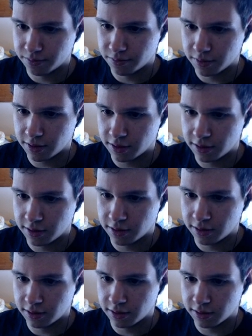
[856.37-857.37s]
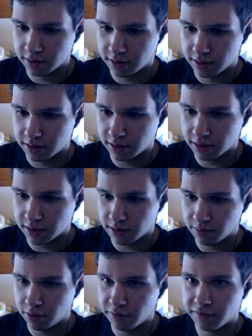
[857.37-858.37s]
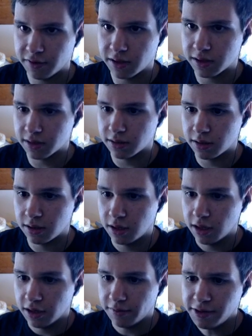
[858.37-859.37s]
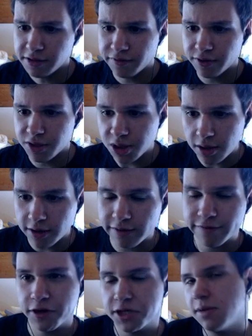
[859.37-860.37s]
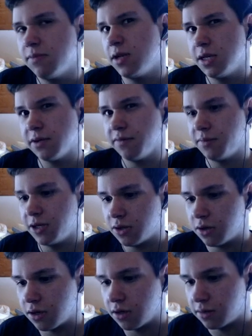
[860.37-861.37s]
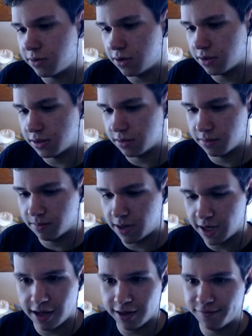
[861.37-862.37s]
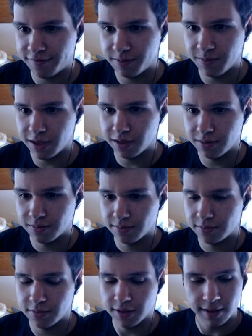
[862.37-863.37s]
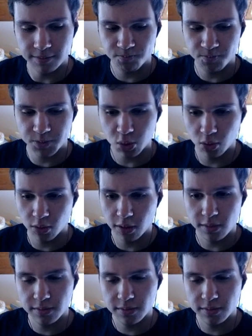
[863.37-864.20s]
And kill some more of these. Well, if you enjoyed 30 minutes of me talking about my life and me and school,